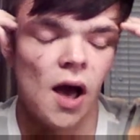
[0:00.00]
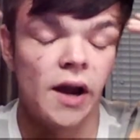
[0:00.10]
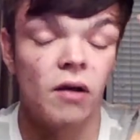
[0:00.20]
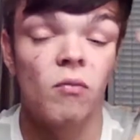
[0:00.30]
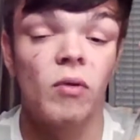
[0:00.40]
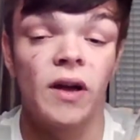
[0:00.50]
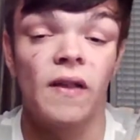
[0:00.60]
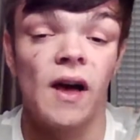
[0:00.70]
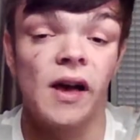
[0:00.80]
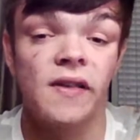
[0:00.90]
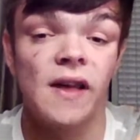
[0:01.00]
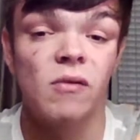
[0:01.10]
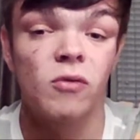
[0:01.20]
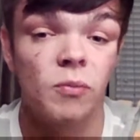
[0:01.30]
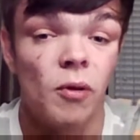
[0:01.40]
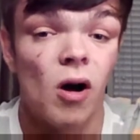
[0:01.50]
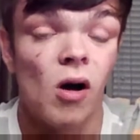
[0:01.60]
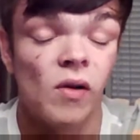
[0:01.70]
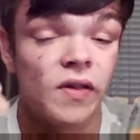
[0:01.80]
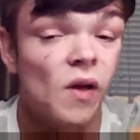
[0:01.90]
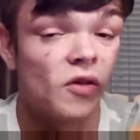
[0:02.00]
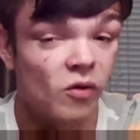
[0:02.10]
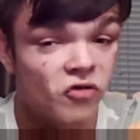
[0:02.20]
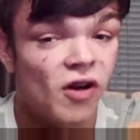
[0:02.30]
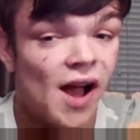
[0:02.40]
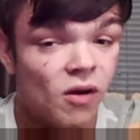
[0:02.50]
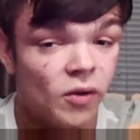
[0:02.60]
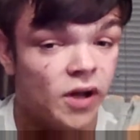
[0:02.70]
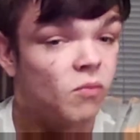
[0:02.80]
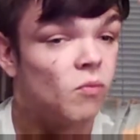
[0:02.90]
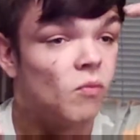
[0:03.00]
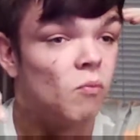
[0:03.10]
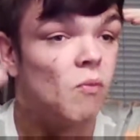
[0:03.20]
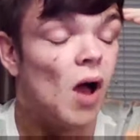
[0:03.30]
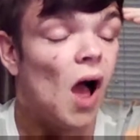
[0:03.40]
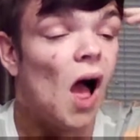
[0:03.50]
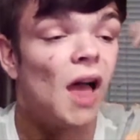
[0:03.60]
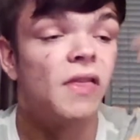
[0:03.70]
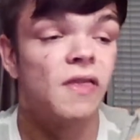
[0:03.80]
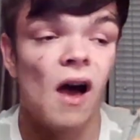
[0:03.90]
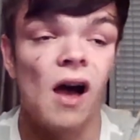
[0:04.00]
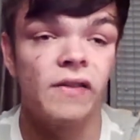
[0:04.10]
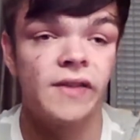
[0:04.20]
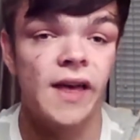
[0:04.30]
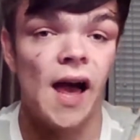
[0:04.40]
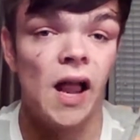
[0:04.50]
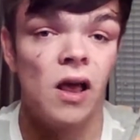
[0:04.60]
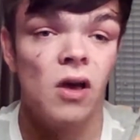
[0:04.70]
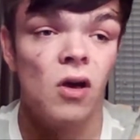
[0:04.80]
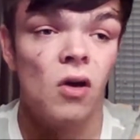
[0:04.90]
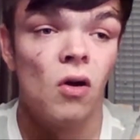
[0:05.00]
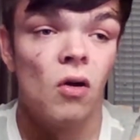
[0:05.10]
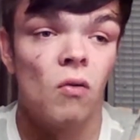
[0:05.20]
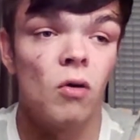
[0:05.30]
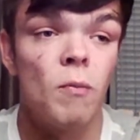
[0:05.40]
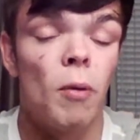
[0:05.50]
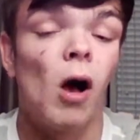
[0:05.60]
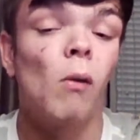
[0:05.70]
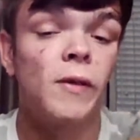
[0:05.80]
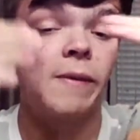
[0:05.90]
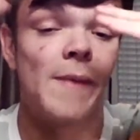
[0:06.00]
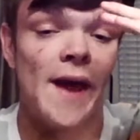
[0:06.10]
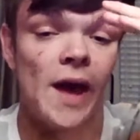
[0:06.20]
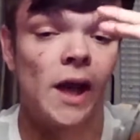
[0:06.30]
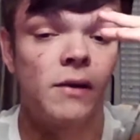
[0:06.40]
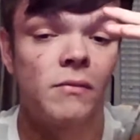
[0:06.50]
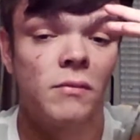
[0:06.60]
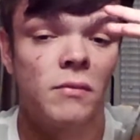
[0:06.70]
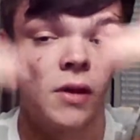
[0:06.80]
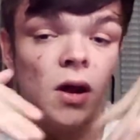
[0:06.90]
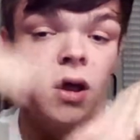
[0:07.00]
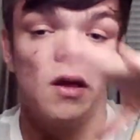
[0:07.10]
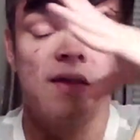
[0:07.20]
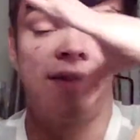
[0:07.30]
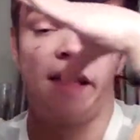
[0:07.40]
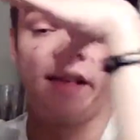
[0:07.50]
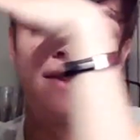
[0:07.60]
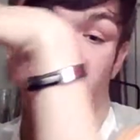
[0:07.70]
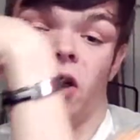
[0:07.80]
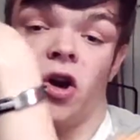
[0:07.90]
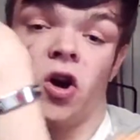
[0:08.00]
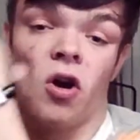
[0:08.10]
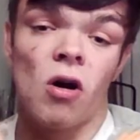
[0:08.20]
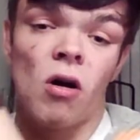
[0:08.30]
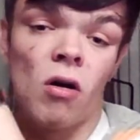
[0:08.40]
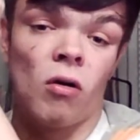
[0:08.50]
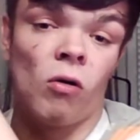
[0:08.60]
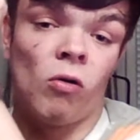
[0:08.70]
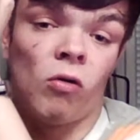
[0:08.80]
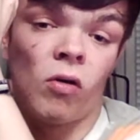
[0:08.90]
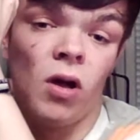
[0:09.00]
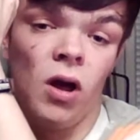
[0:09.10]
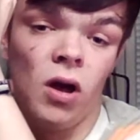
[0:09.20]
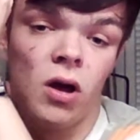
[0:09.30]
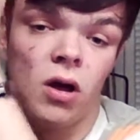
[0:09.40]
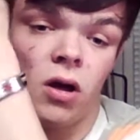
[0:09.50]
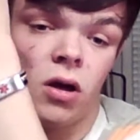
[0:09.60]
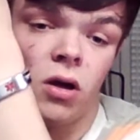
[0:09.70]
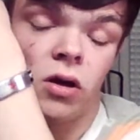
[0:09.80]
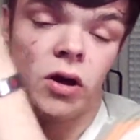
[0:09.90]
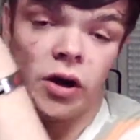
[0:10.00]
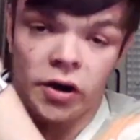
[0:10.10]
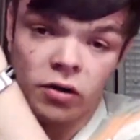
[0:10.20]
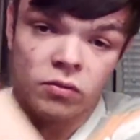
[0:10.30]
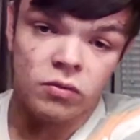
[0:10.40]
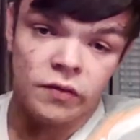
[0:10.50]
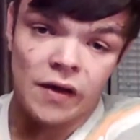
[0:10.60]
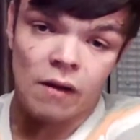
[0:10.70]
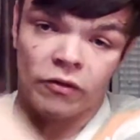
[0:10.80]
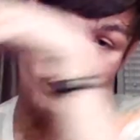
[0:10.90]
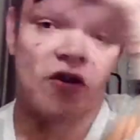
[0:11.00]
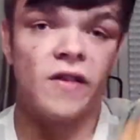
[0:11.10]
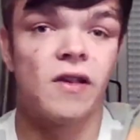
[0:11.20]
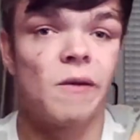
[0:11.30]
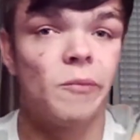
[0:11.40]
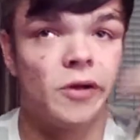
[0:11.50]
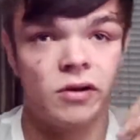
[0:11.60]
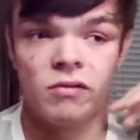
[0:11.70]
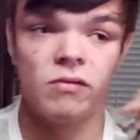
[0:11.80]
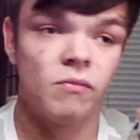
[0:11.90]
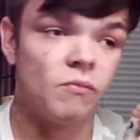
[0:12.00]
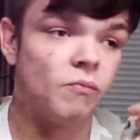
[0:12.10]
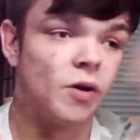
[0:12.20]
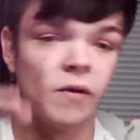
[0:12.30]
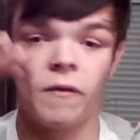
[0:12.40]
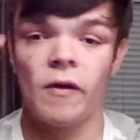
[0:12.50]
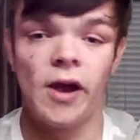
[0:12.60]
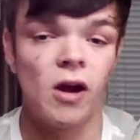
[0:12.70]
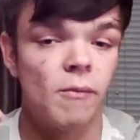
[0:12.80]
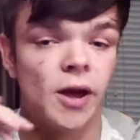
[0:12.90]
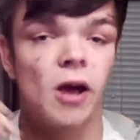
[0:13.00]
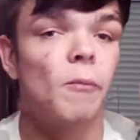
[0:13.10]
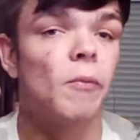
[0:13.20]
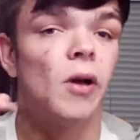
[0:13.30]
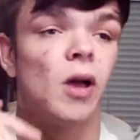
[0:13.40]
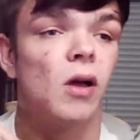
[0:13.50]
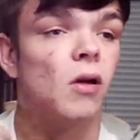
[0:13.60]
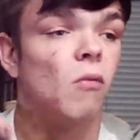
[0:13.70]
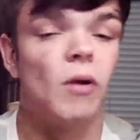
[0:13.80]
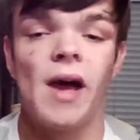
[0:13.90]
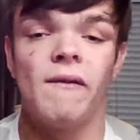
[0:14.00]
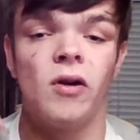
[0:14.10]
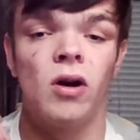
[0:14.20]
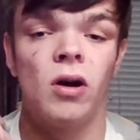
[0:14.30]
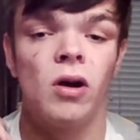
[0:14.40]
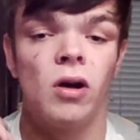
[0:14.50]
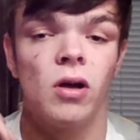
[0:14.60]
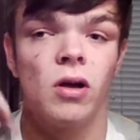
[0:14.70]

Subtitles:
didn't realize that RuPaul is also a drag queen. I thought that RuPaul was a man. This girl, that was dressed up in beautiful hair, makeup, whatever,